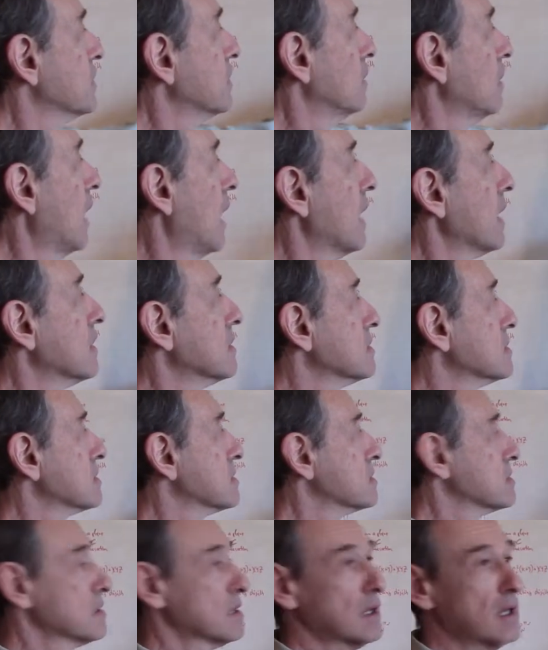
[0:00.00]
the
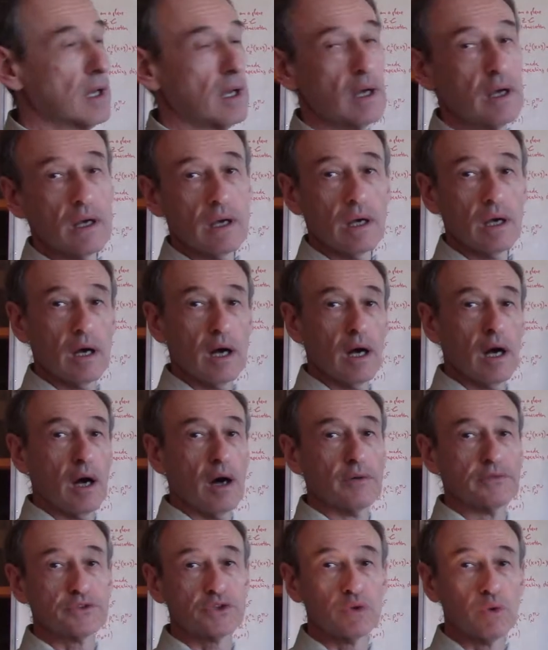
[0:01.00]
lines
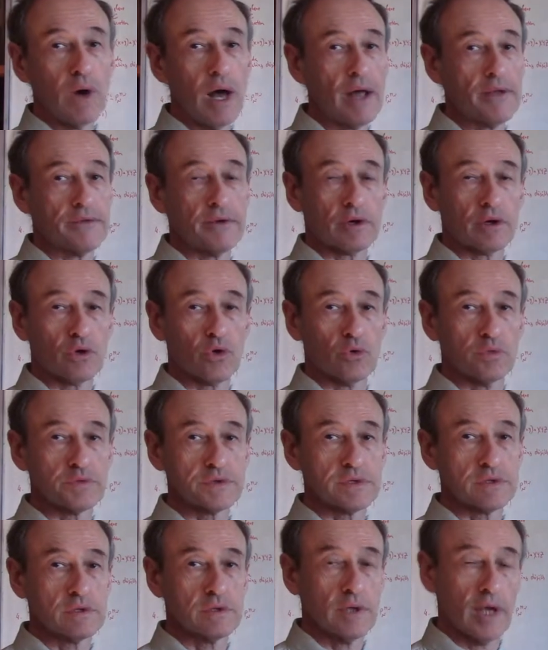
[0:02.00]
of two other
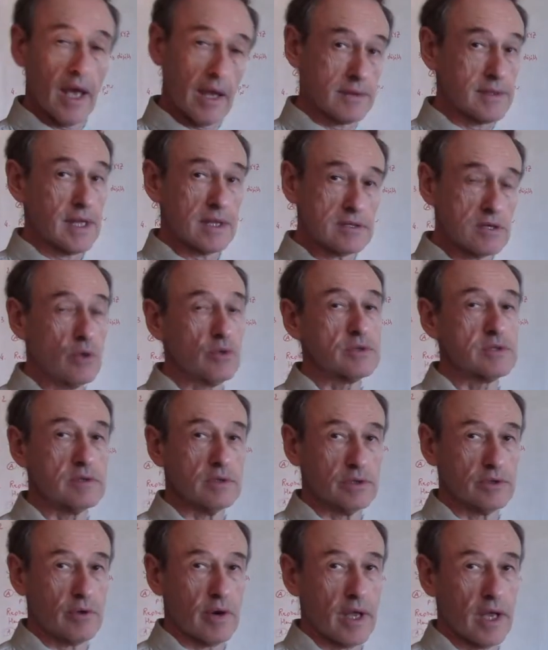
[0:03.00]
groups. And that's also
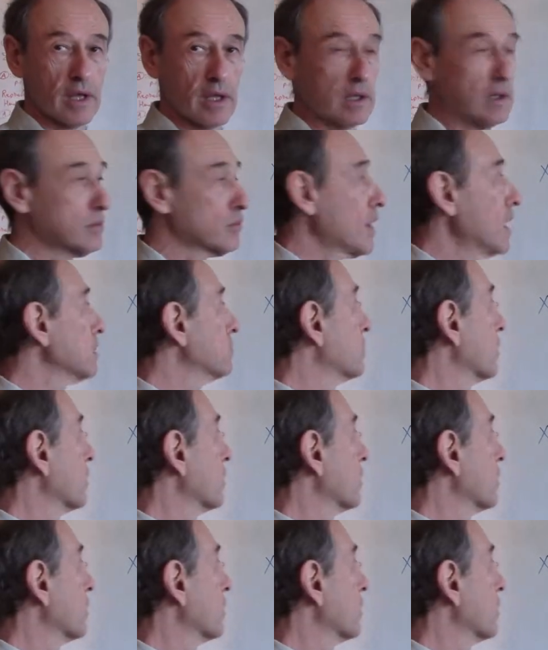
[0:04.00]
a triangle, right?